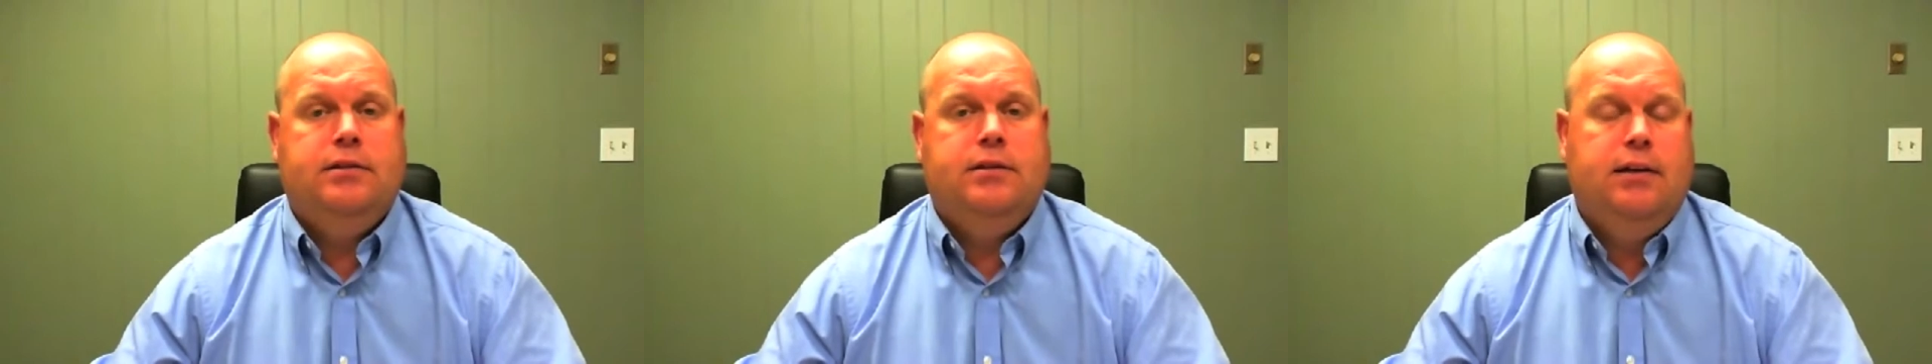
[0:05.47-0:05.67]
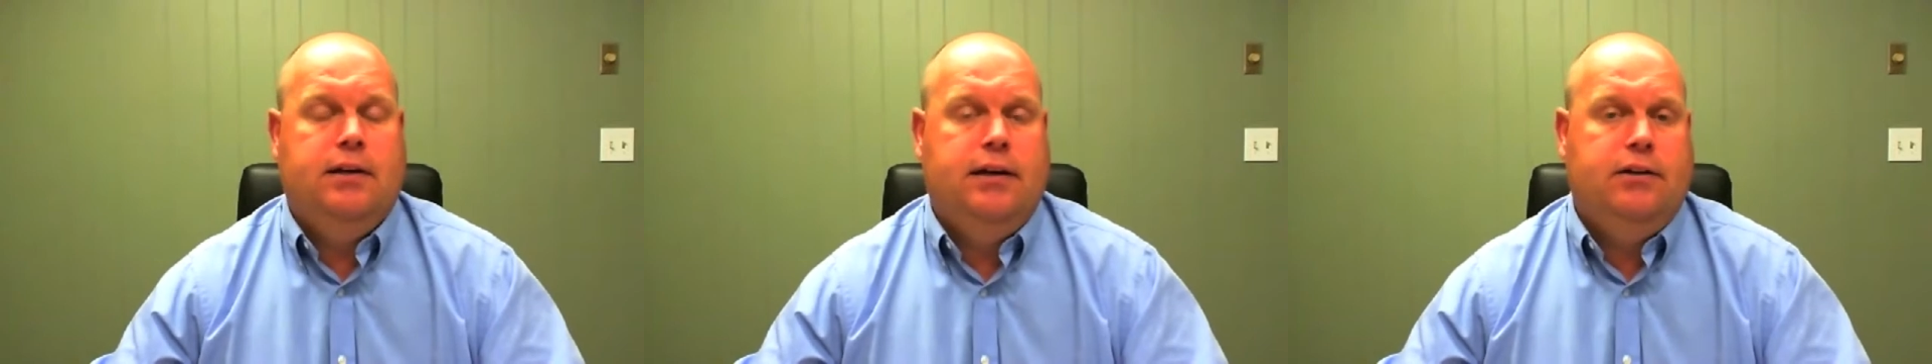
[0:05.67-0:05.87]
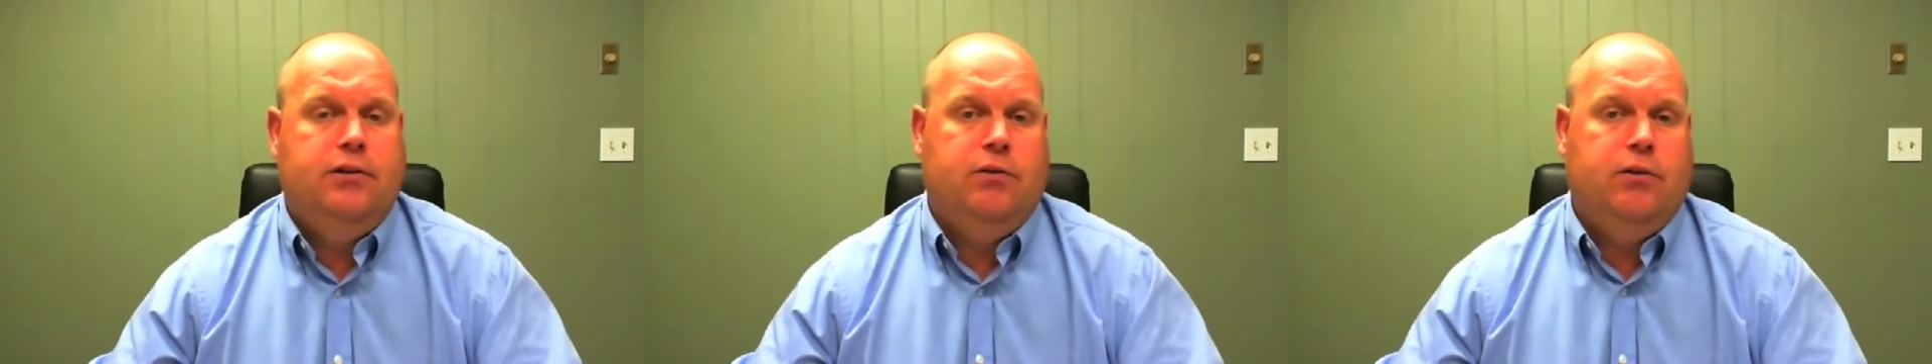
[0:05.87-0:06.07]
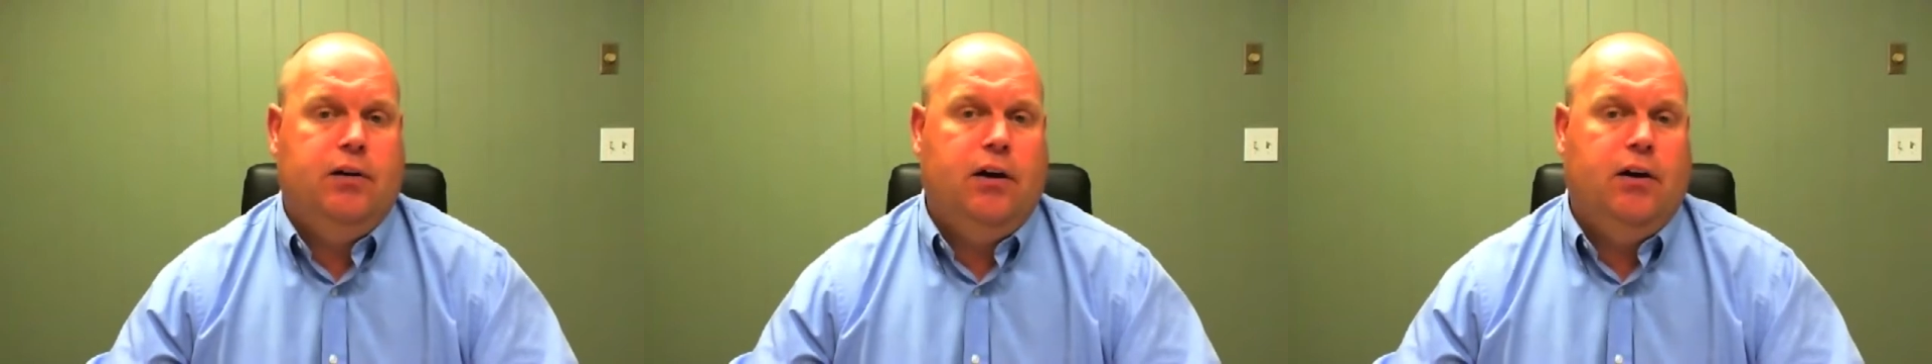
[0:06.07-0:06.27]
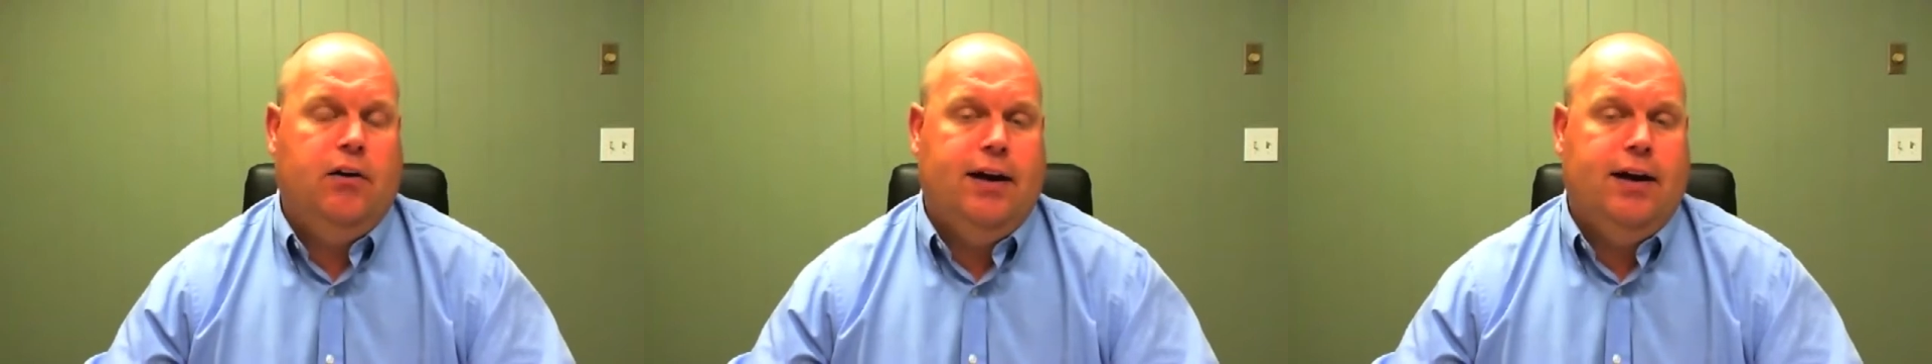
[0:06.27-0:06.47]
today during
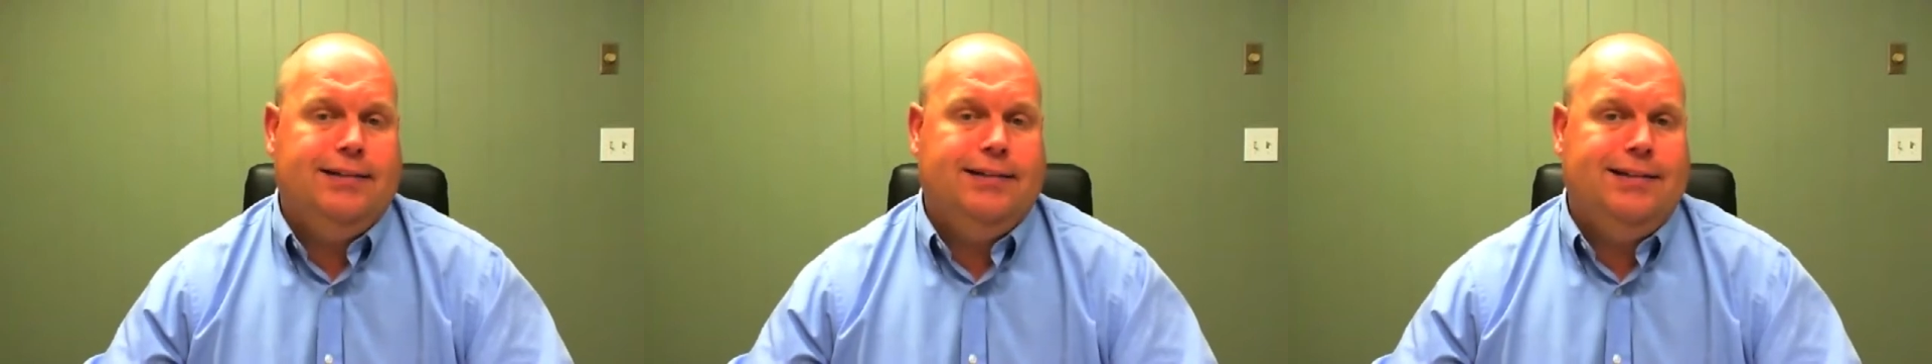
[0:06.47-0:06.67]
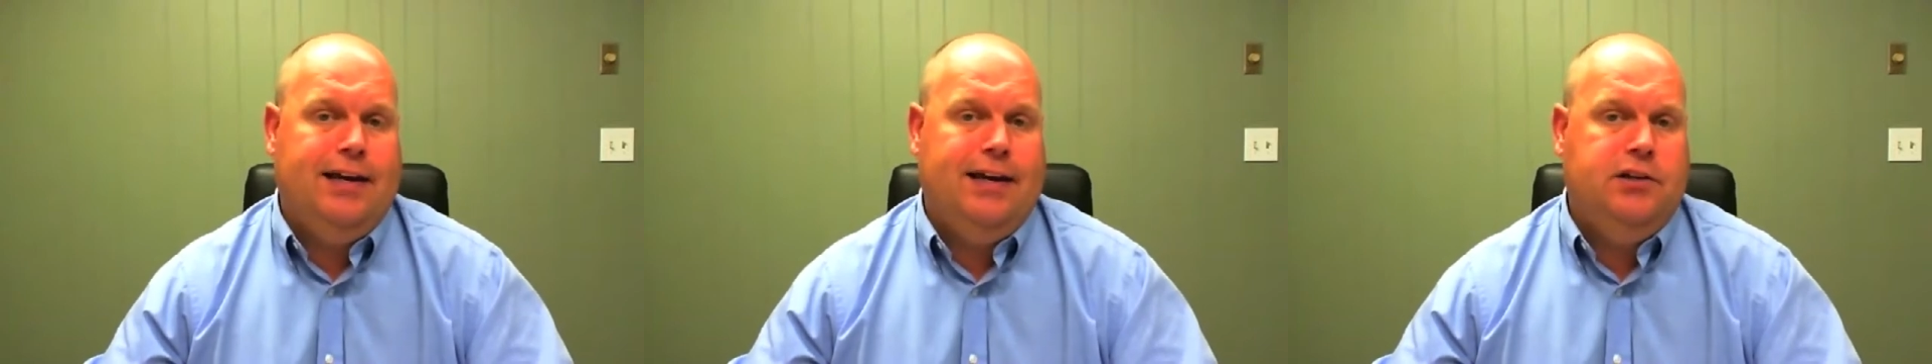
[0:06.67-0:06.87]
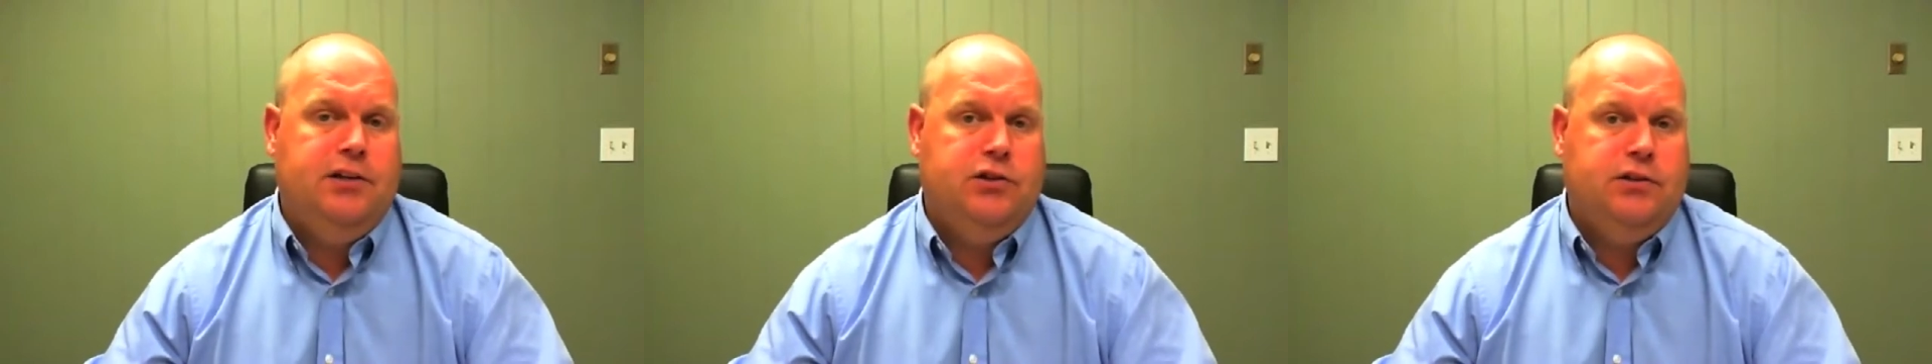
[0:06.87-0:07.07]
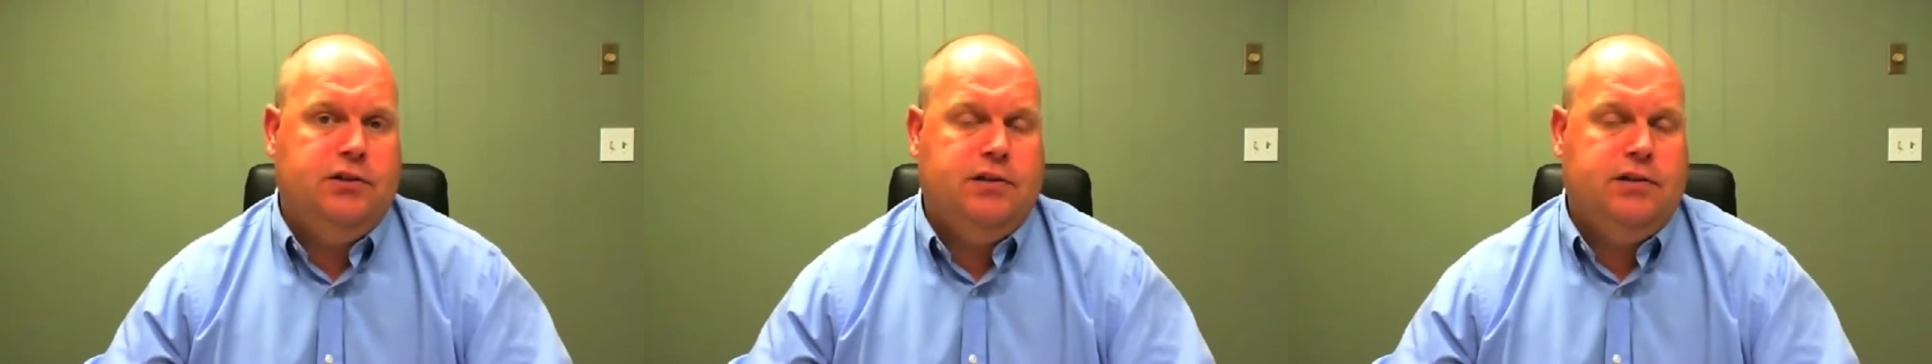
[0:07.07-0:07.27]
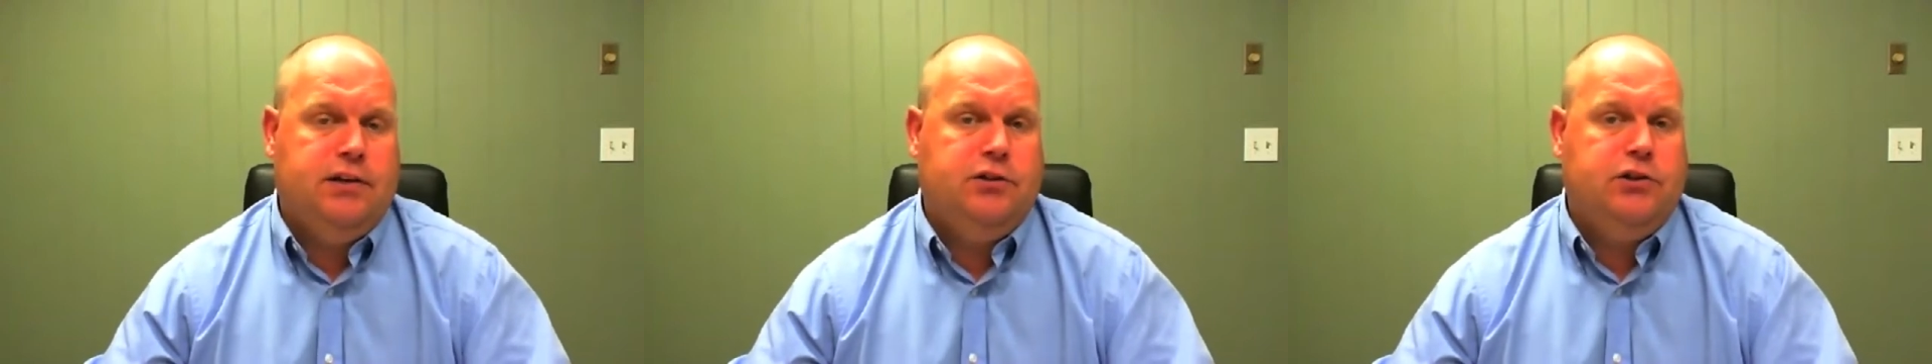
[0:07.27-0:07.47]
our Ask the Agent
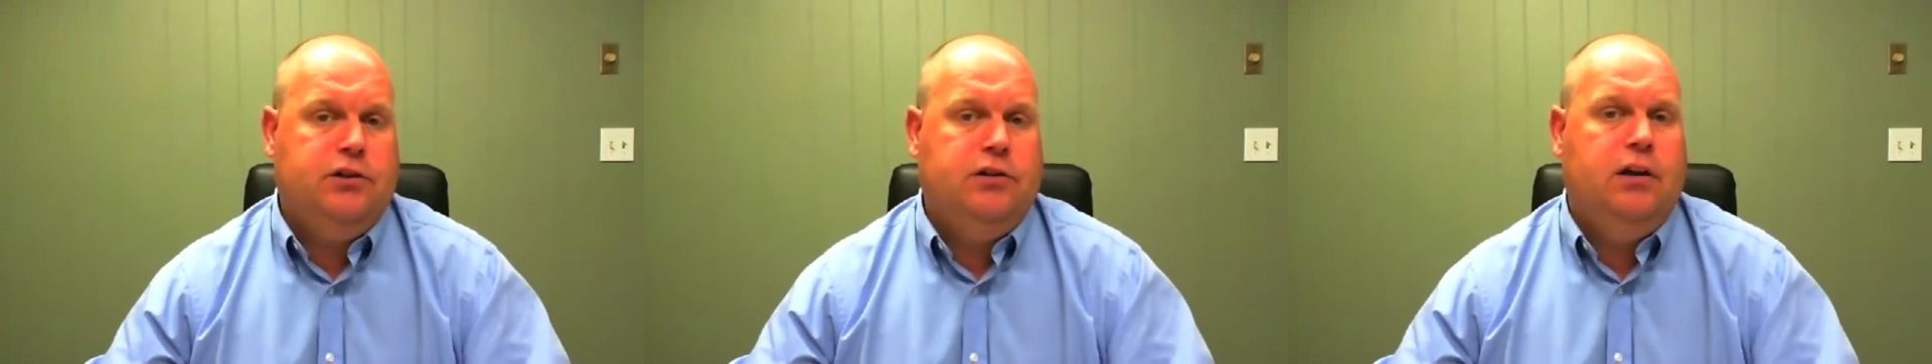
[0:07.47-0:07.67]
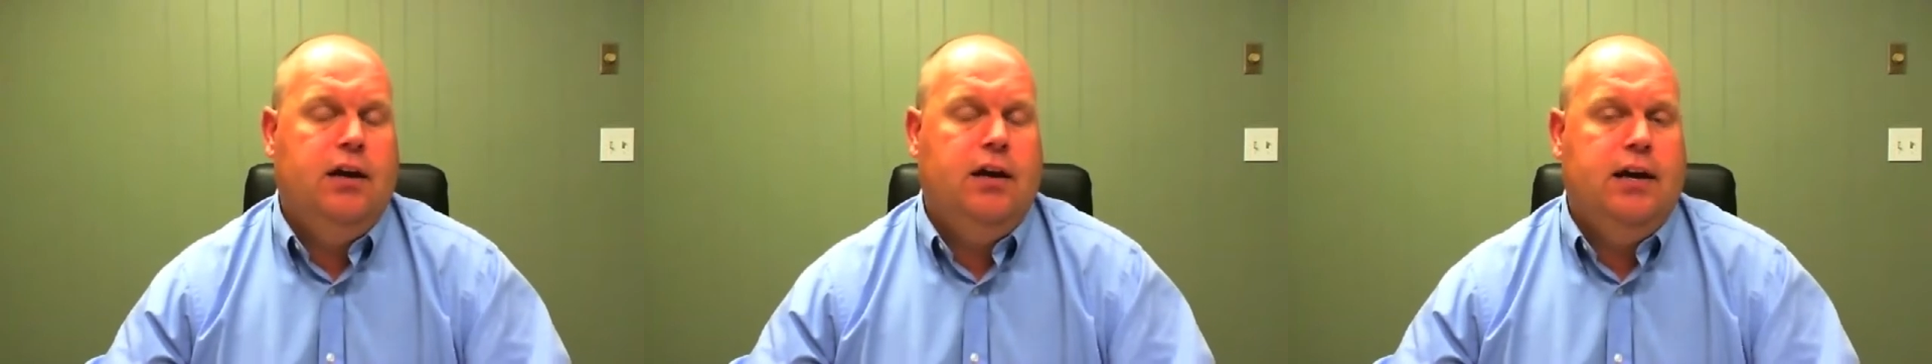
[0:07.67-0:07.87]
session.